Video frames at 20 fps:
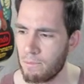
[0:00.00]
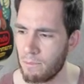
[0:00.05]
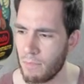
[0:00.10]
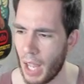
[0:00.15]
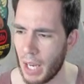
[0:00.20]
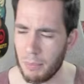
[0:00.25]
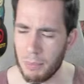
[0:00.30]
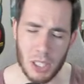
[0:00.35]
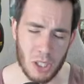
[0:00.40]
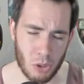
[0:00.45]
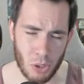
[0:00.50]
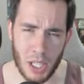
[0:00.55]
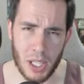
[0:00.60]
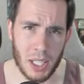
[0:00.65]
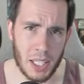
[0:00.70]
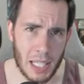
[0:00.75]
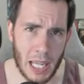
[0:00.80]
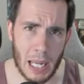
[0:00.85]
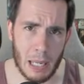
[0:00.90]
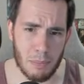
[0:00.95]
I mean,
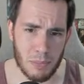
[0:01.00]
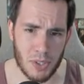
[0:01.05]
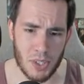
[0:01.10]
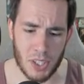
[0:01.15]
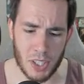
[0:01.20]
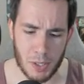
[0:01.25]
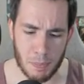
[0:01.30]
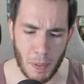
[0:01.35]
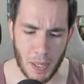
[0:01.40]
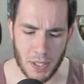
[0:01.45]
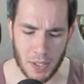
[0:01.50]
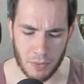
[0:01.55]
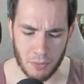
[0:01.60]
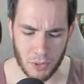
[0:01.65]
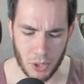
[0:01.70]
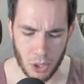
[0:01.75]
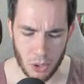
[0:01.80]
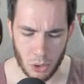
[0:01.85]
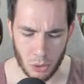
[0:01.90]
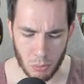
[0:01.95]
grading games is expensive
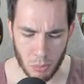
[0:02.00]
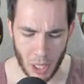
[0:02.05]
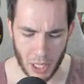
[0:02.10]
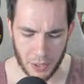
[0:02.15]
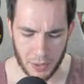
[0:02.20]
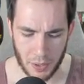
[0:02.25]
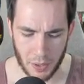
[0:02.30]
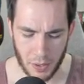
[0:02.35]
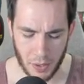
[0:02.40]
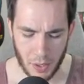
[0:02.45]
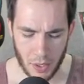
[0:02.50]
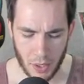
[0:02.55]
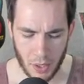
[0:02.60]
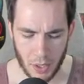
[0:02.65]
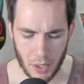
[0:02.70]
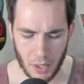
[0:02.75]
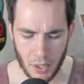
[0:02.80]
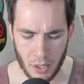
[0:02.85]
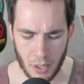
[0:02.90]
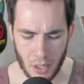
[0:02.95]
too, but
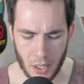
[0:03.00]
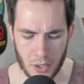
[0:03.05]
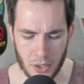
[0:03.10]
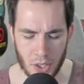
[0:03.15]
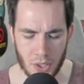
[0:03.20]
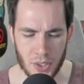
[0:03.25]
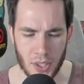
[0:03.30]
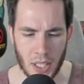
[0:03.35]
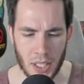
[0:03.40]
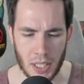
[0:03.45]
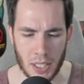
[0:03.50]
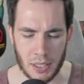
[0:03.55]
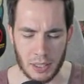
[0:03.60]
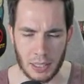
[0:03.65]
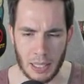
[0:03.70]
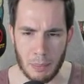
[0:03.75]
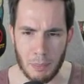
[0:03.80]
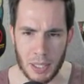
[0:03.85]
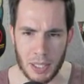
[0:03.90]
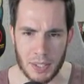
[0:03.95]
it just like it
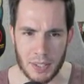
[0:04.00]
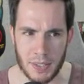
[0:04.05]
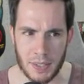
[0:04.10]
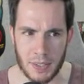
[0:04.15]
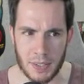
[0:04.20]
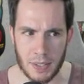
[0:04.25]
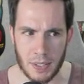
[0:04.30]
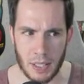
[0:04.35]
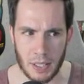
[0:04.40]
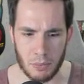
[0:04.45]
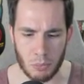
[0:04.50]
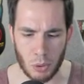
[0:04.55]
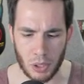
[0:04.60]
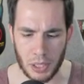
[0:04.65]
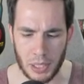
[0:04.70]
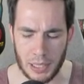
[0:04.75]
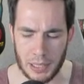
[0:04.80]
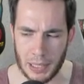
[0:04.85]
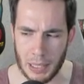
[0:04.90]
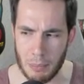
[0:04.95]
limits, it
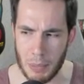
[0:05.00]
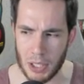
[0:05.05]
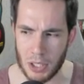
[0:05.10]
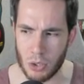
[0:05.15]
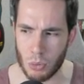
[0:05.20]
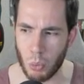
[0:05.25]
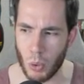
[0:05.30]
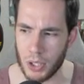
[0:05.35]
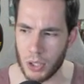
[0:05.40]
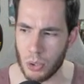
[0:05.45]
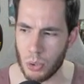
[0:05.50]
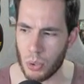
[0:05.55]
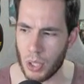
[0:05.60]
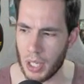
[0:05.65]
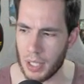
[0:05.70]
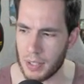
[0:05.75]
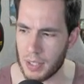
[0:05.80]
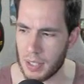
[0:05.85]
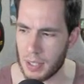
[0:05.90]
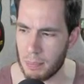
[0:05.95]
really limits what you
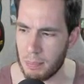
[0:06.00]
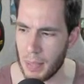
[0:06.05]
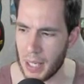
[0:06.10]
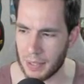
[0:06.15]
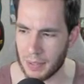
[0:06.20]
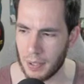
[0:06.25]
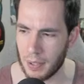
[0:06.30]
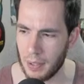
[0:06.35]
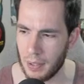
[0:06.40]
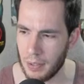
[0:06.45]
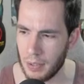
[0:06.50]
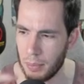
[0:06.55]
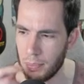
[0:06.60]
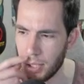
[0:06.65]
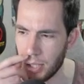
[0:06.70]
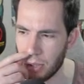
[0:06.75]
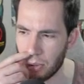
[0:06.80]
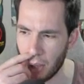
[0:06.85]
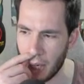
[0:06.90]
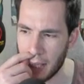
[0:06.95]
can submit to
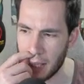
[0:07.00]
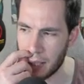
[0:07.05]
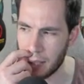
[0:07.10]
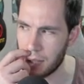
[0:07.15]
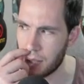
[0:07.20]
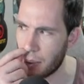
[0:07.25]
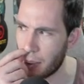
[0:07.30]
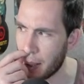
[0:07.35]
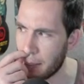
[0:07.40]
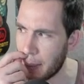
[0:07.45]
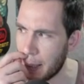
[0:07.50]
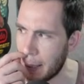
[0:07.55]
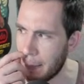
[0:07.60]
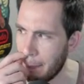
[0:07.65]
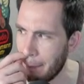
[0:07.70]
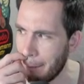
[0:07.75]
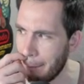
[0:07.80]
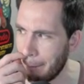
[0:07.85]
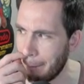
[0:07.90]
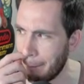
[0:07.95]
be graded. You know what I mean?
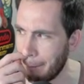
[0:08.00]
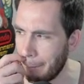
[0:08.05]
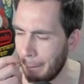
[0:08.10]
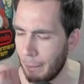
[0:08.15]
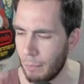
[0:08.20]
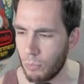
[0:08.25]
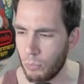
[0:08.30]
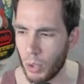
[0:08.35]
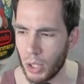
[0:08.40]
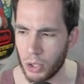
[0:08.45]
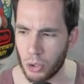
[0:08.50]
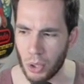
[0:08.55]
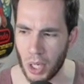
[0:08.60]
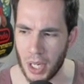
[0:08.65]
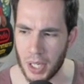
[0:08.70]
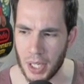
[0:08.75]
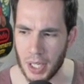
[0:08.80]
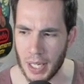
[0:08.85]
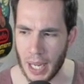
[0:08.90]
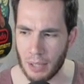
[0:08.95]
When
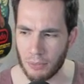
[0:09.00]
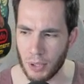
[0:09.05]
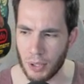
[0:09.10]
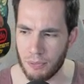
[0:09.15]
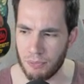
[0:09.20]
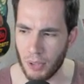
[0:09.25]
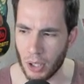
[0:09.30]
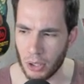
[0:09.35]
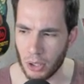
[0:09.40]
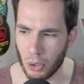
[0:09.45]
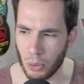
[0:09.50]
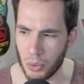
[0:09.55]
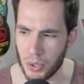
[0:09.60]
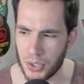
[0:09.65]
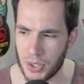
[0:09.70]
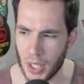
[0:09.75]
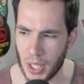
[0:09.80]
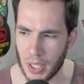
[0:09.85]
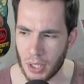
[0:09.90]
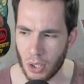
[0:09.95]
grading every Funko is
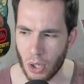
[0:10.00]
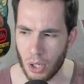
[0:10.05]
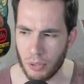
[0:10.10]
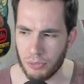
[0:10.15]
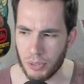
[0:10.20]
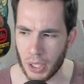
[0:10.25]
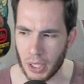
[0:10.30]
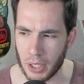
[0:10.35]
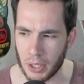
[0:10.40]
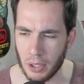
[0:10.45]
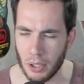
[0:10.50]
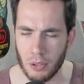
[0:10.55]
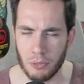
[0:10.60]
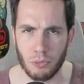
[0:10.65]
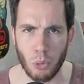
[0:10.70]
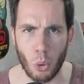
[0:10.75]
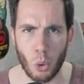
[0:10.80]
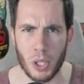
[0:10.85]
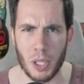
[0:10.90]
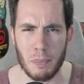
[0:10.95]
setting off like
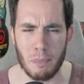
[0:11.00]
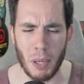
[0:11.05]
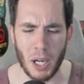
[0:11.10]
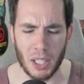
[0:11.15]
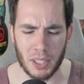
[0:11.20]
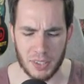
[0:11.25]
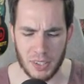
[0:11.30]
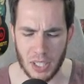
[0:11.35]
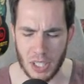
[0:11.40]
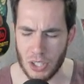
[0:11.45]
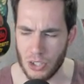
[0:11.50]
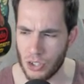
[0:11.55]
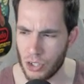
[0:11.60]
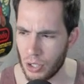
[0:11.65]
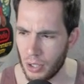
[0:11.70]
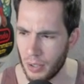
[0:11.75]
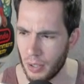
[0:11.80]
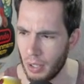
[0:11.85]
40 bucks each.